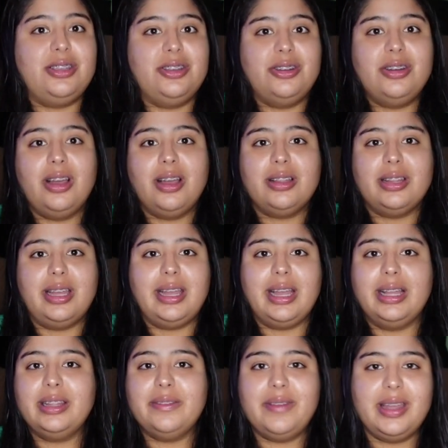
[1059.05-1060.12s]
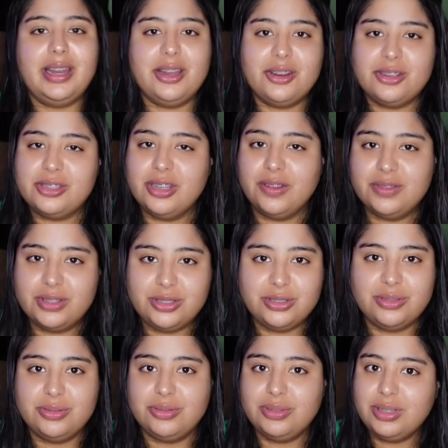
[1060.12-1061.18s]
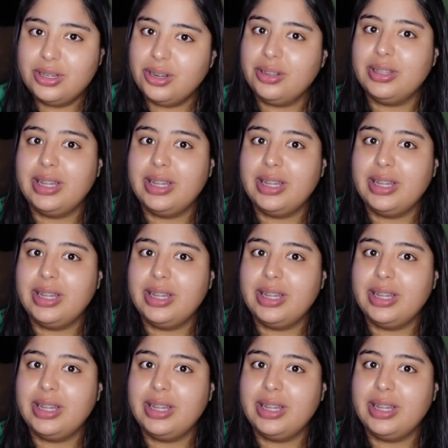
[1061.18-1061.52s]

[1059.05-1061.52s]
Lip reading: you're not like elevating yourself to, you know,